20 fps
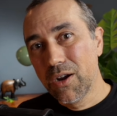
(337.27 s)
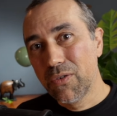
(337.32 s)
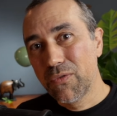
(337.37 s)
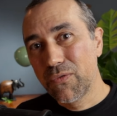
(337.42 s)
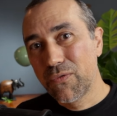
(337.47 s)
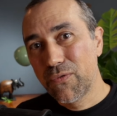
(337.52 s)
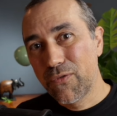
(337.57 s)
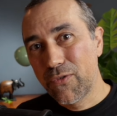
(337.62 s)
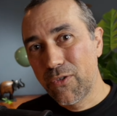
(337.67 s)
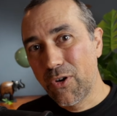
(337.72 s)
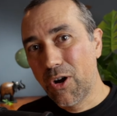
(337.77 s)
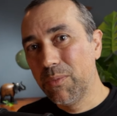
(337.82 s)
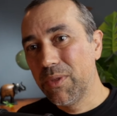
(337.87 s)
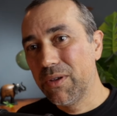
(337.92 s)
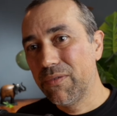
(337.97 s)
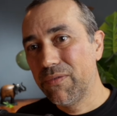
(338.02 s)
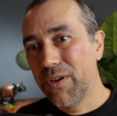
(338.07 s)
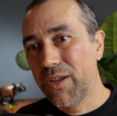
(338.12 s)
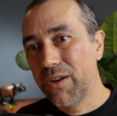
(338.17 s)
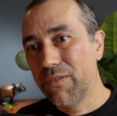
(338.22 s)
from
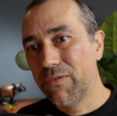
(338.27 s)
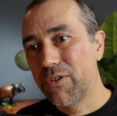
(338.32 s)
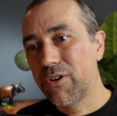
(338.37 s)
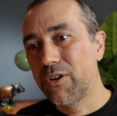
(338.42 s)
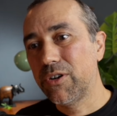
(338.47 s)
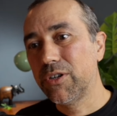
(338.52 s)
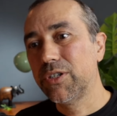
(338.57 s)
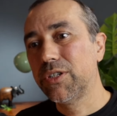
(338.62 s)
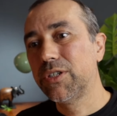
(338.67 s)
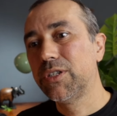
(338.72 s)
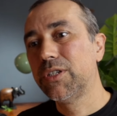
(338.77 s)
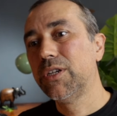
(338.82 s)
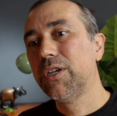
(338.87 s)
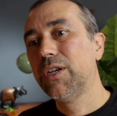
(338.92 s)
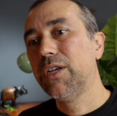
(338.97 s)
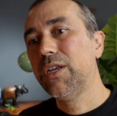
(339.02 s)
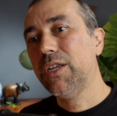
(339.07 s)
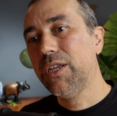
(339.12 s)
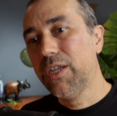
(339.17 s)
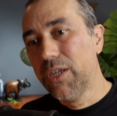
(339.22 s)
the Fediverse
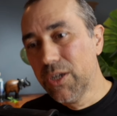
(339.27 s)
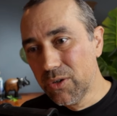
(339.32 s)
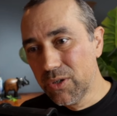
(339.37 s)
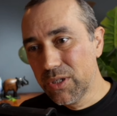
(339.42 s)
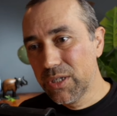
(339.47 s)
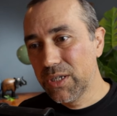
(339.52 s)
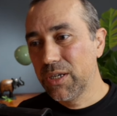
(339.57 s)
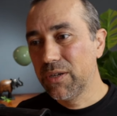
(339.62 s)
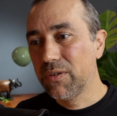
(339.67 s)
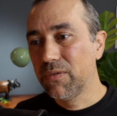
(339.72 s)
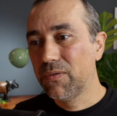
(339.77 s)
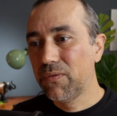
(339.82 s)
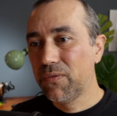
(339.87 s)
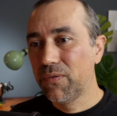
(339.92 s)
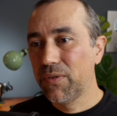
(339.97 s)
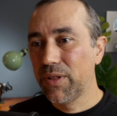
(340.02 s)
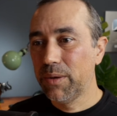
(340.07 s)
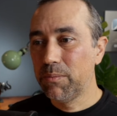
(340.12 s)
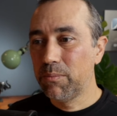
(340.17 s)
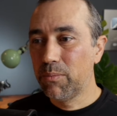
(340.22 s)
using
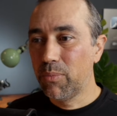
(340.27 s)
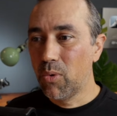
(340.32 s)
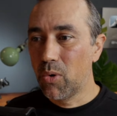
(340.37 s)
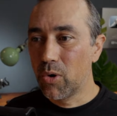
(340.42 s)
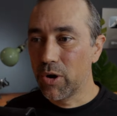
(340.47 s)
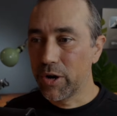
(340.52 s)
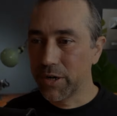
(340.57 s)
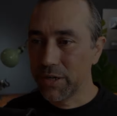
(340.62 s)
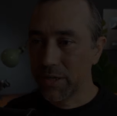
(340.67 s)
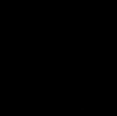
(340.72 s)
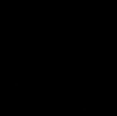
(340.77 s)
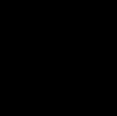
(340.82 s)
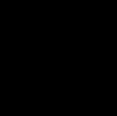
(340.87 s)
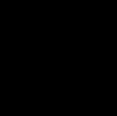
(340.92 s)
Flipboard.